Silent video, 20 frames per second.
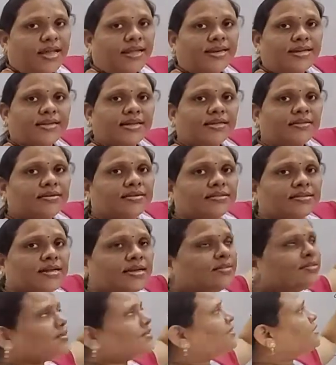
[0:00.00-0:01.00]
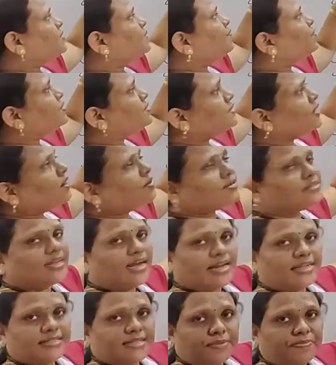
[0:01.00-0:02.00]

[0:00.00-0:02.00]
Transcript: And another thing, this is without charge